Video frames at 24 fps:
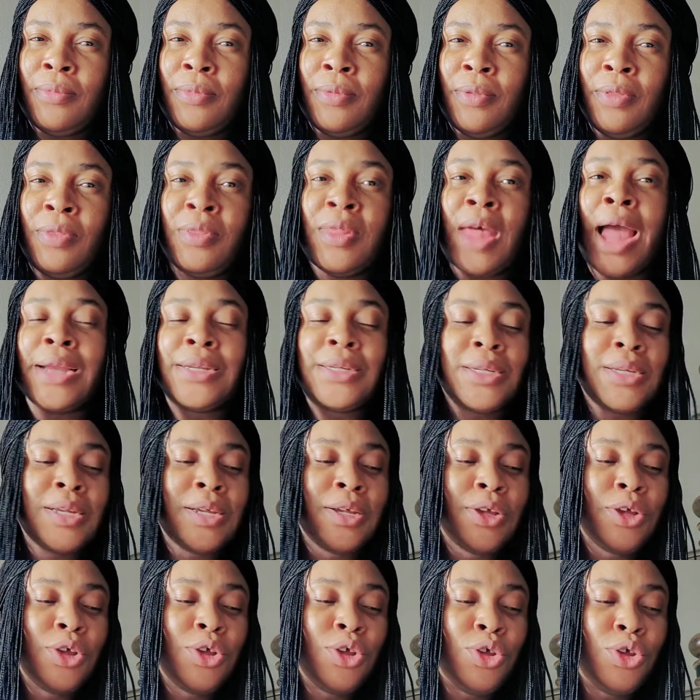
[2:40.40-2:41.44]
that
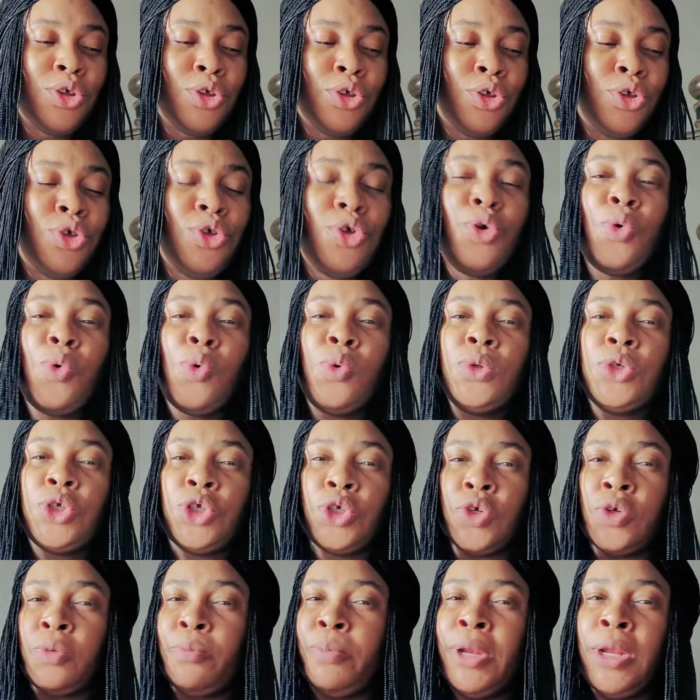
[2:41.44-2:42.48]
you
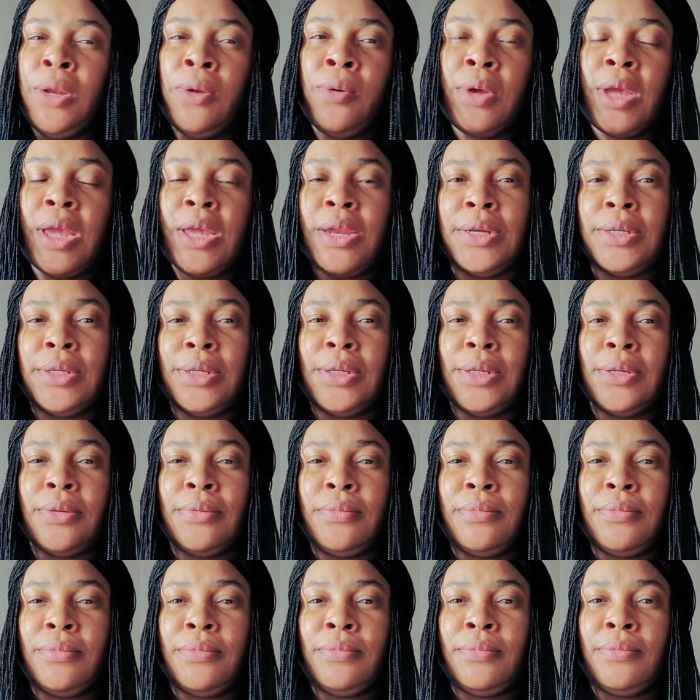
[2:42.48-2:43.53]
should be looking at?
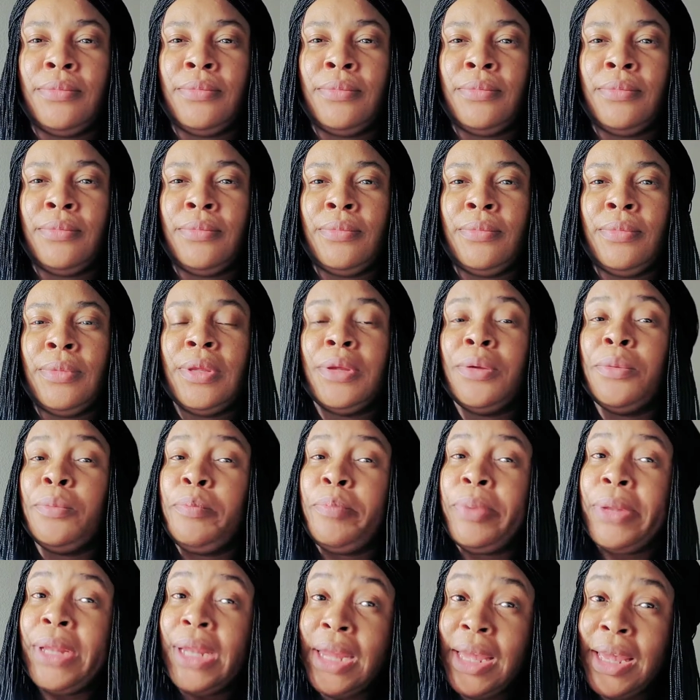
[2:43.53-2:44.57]

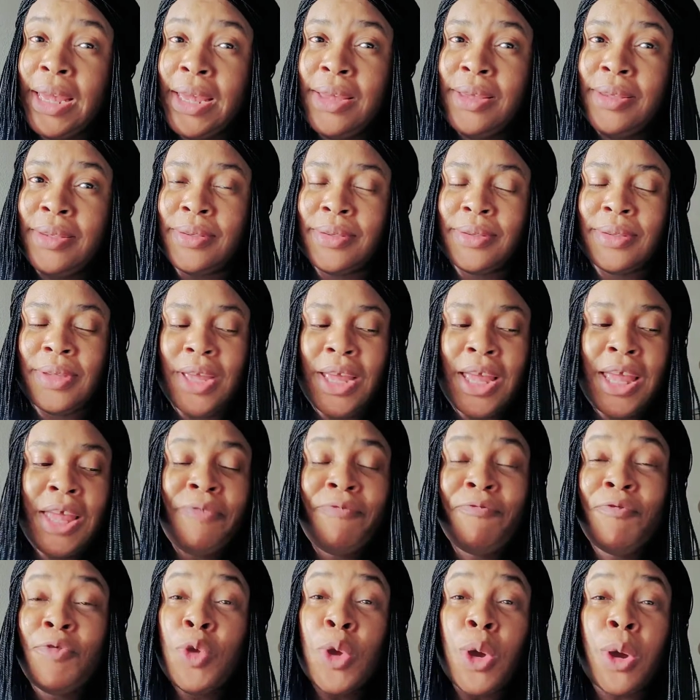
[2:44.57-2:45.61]
Please,
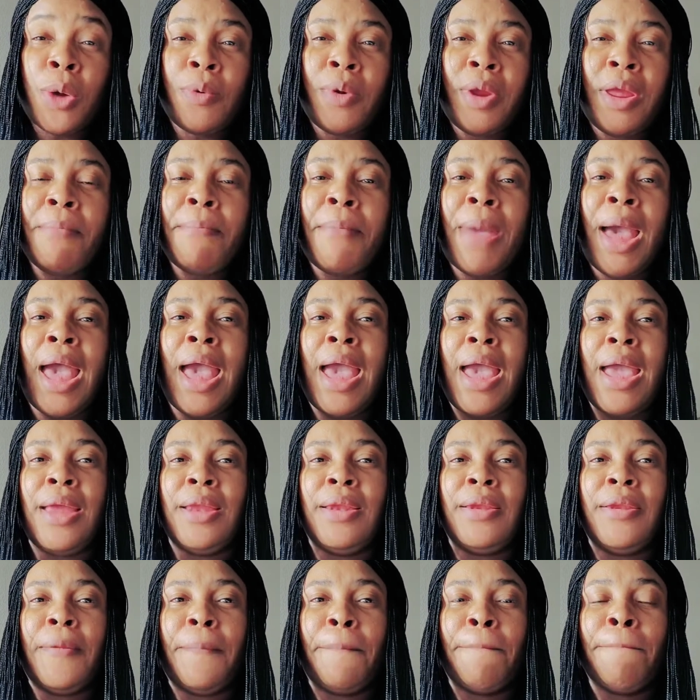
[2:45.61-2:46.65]
if you're a
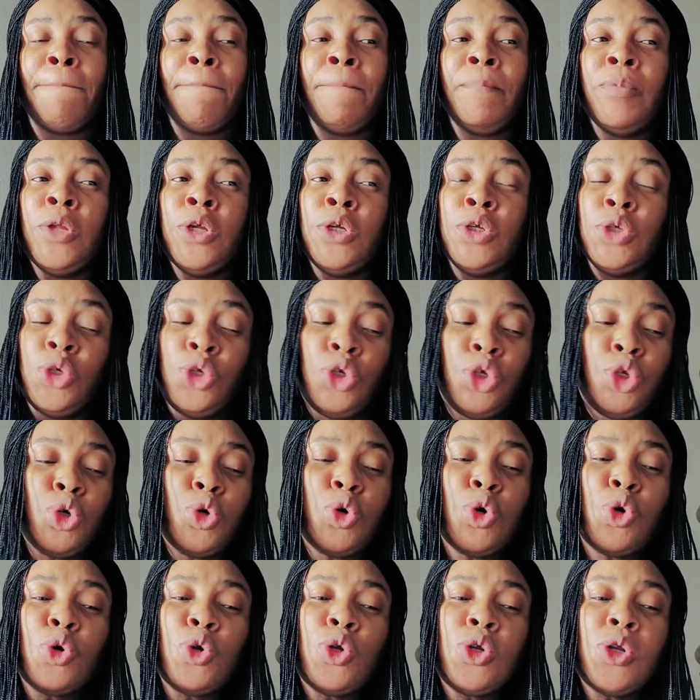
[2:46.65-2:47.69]
man,
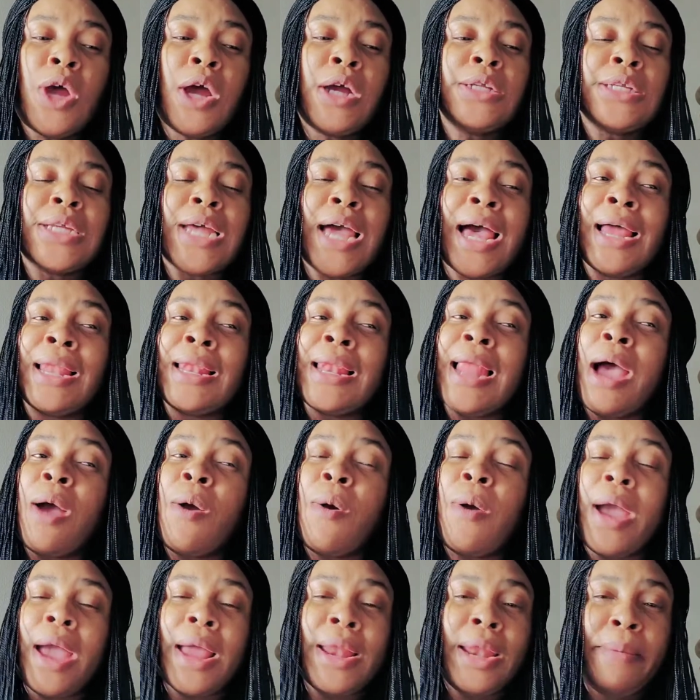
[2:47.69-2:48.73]
do not
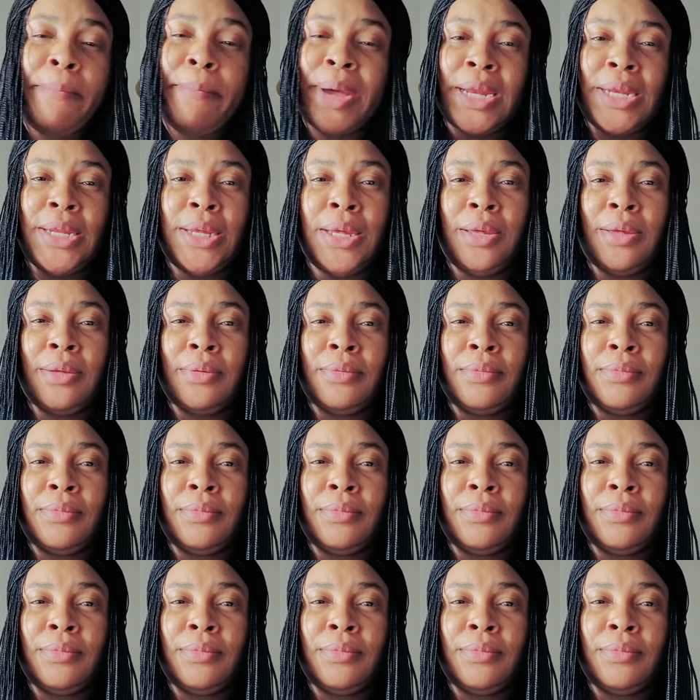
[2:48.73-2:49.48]
allow anybody